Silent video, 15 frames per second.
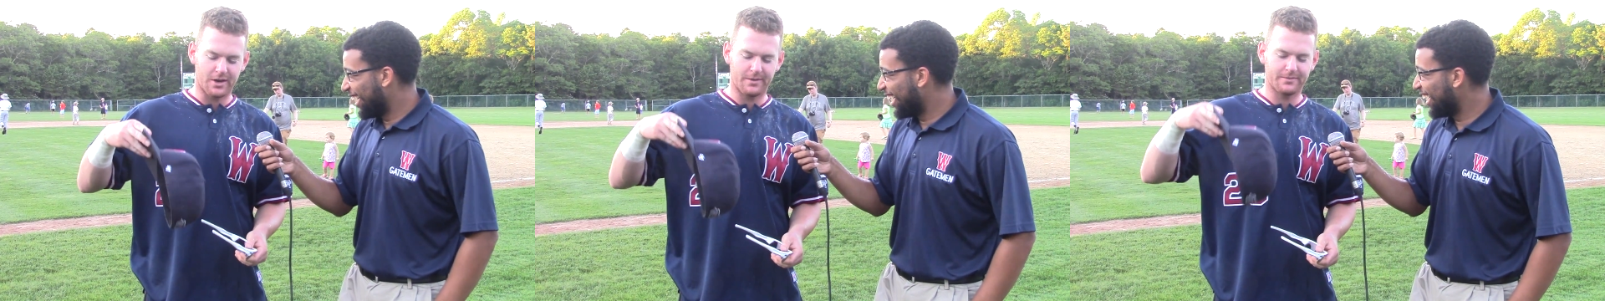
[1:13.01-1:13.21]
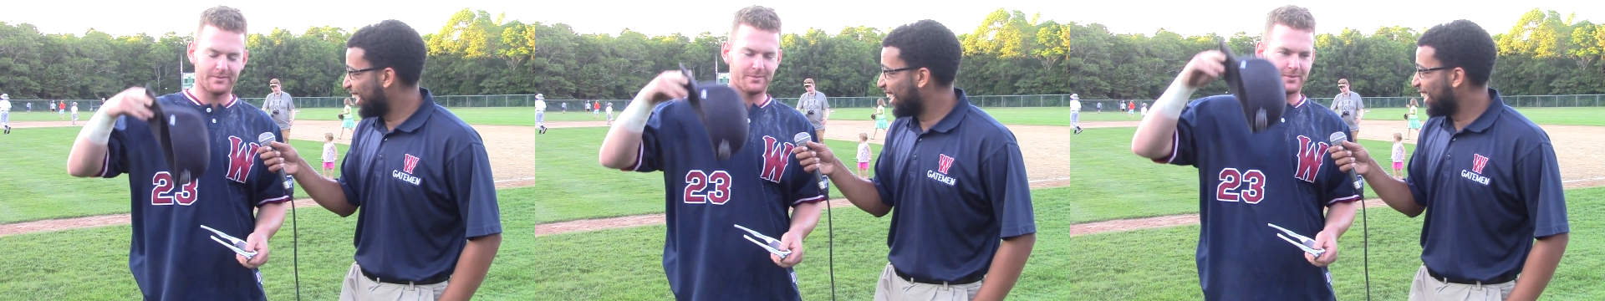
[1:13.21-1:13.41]

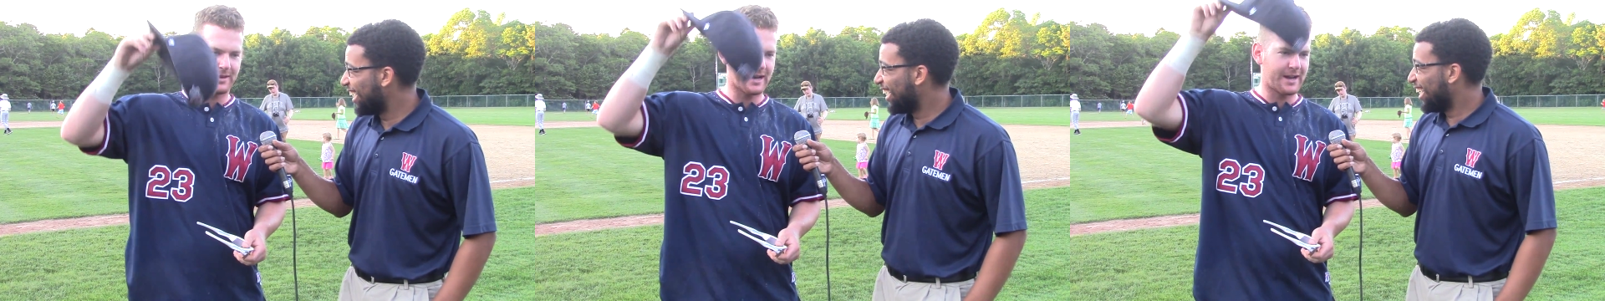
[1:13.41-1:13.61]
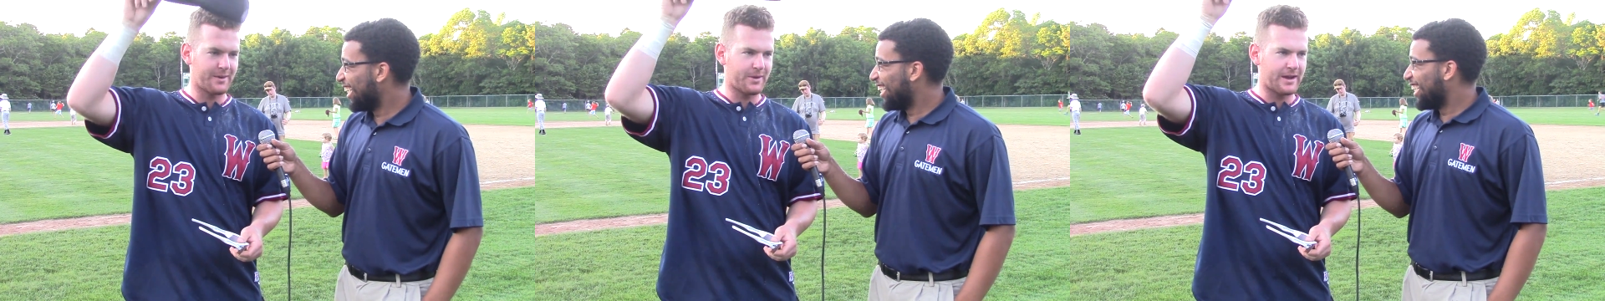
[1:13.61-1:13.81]
Speaker 1: know,
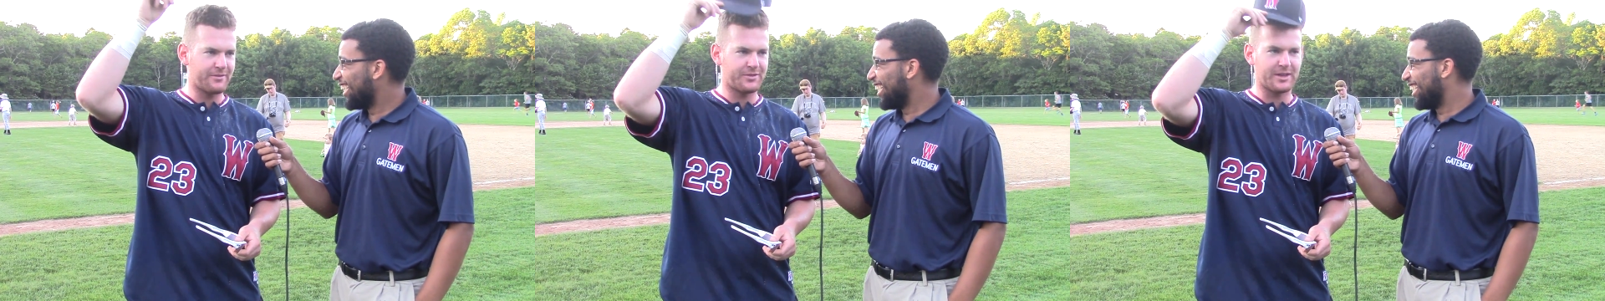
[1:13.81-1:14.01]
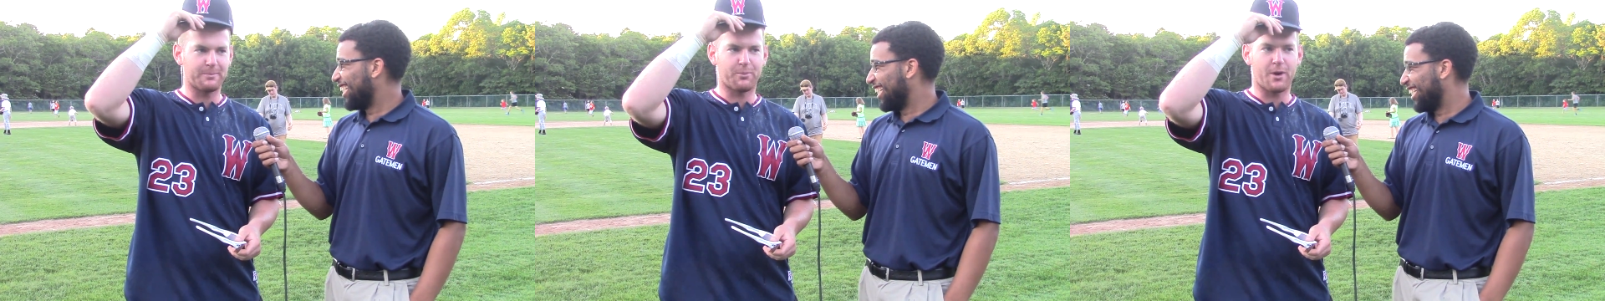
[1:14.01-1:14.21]
kind of
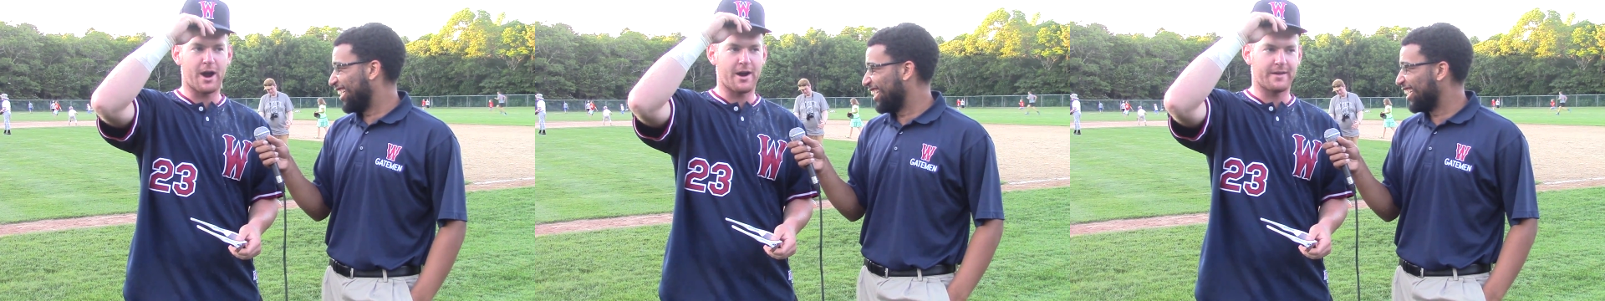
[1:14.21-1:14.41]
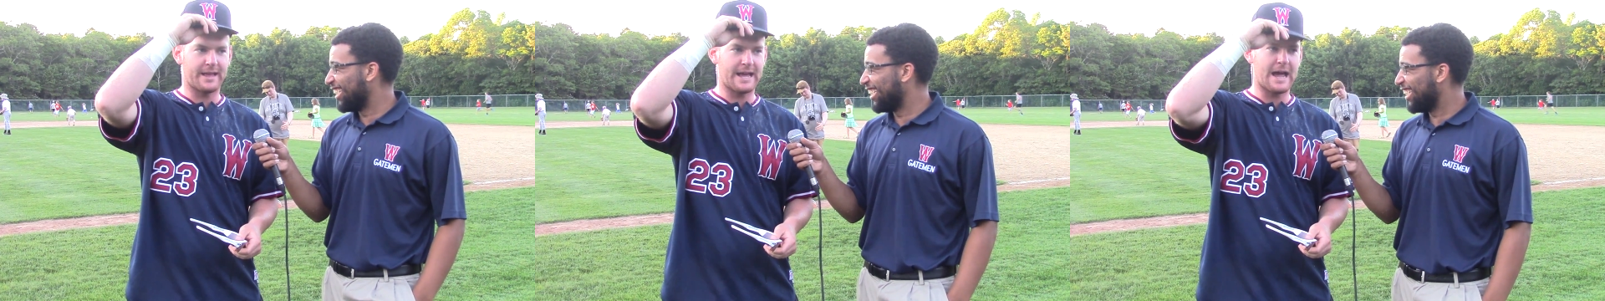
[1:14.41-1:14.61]
everything
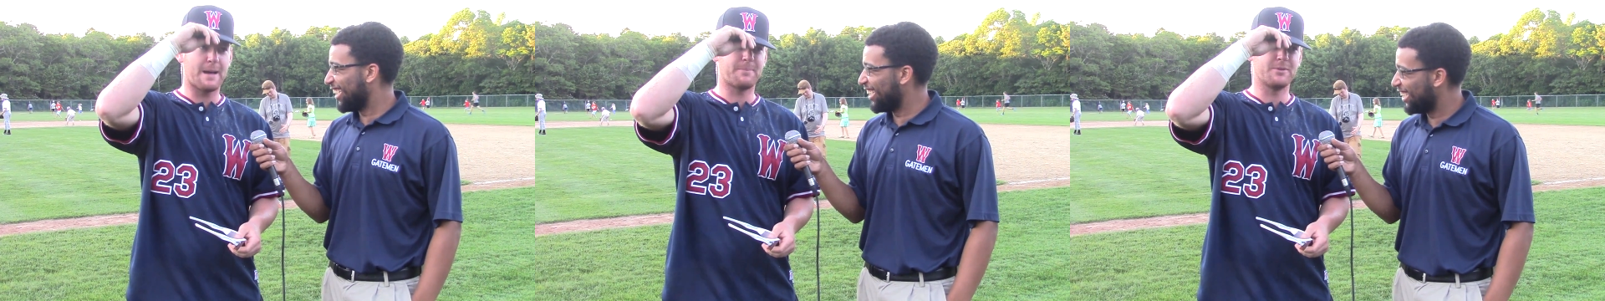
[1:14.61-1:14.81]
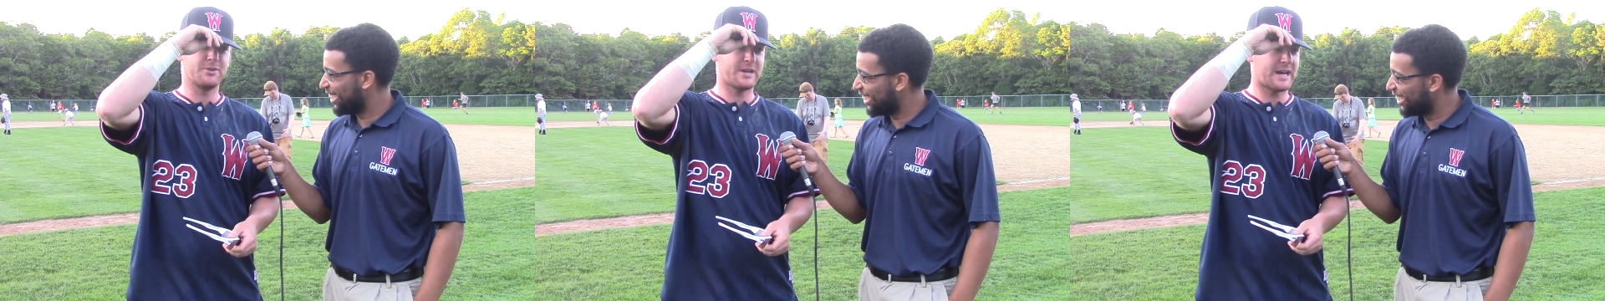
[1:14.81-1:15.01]
prior that
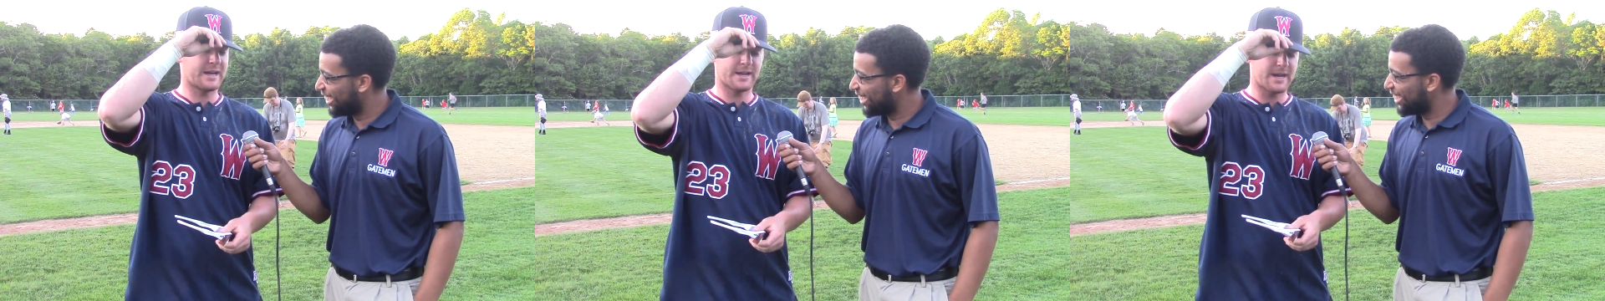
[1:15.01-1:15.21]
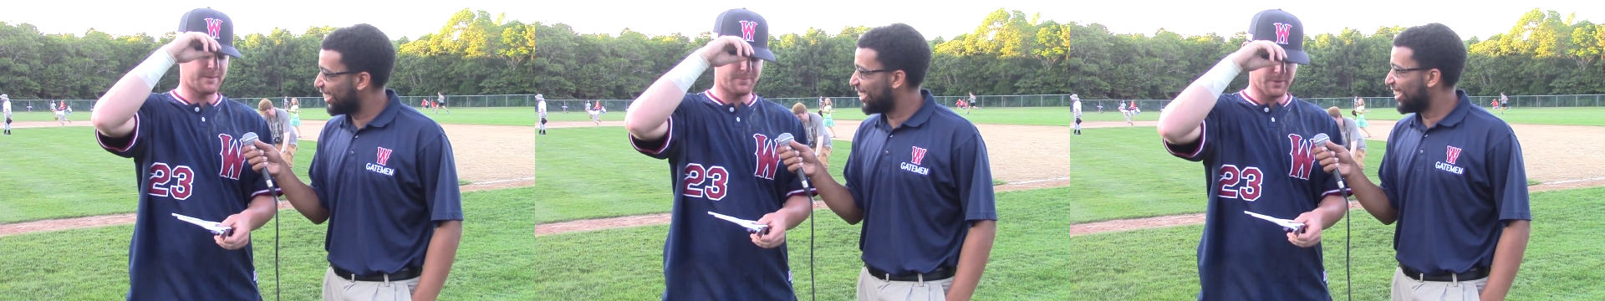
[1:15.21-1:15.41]
happened, you got to kind of